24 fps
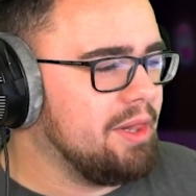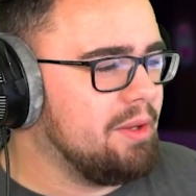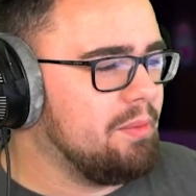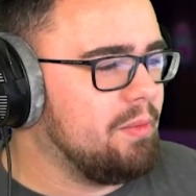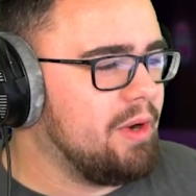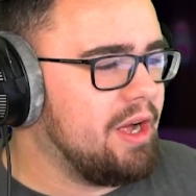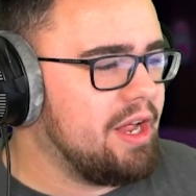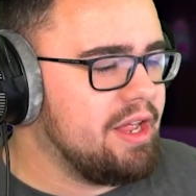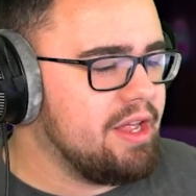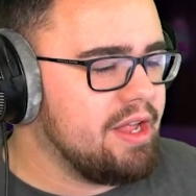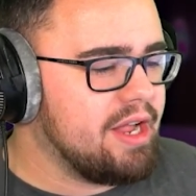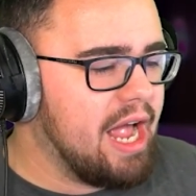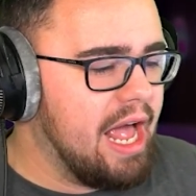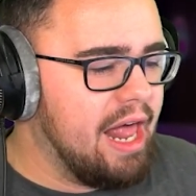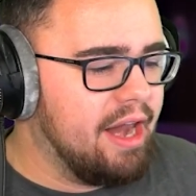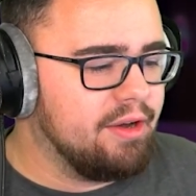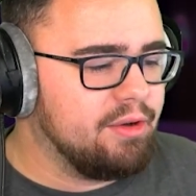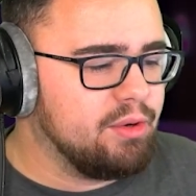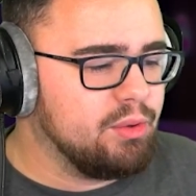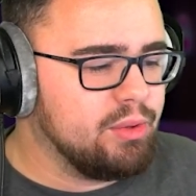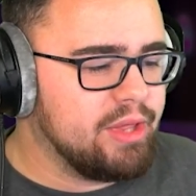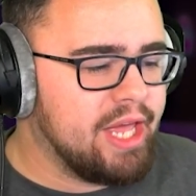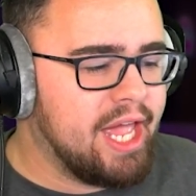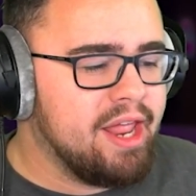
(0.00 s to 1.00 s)
Why you gotta
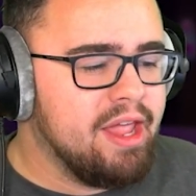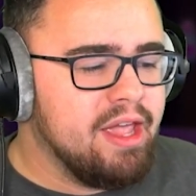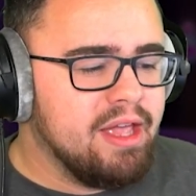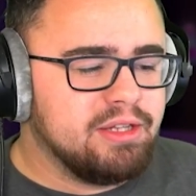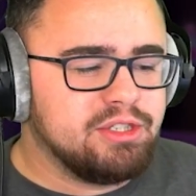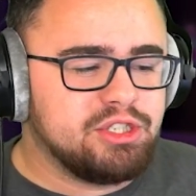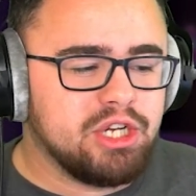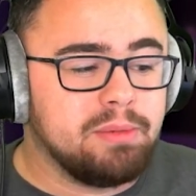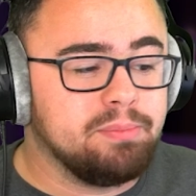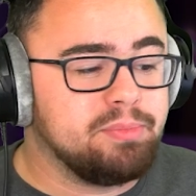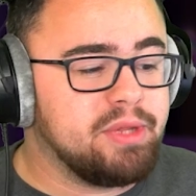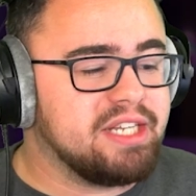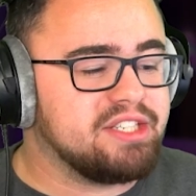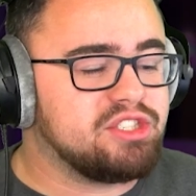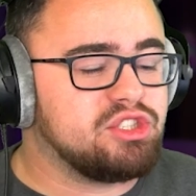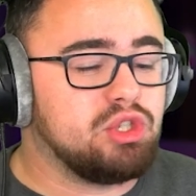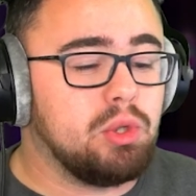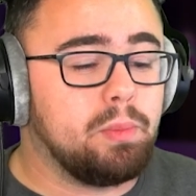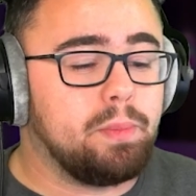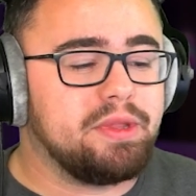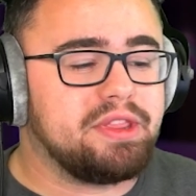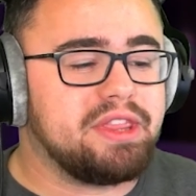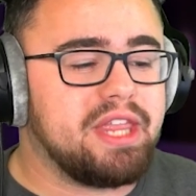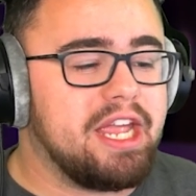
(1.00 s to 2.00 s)
do that? Jump that
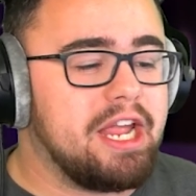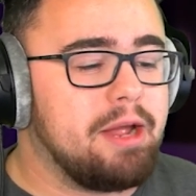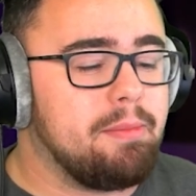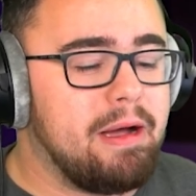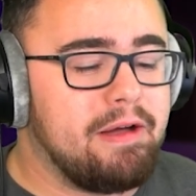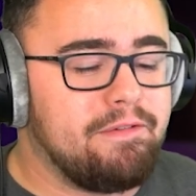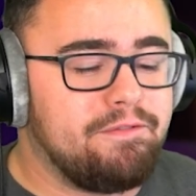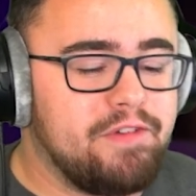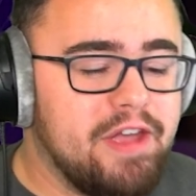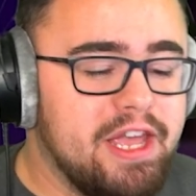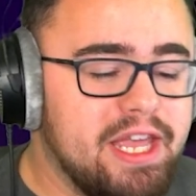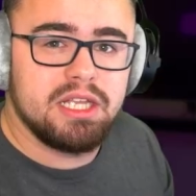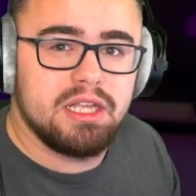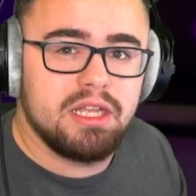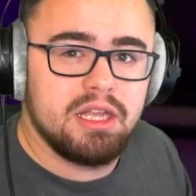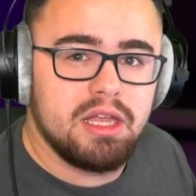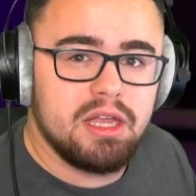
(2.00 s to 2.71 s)
stupid thing in my face.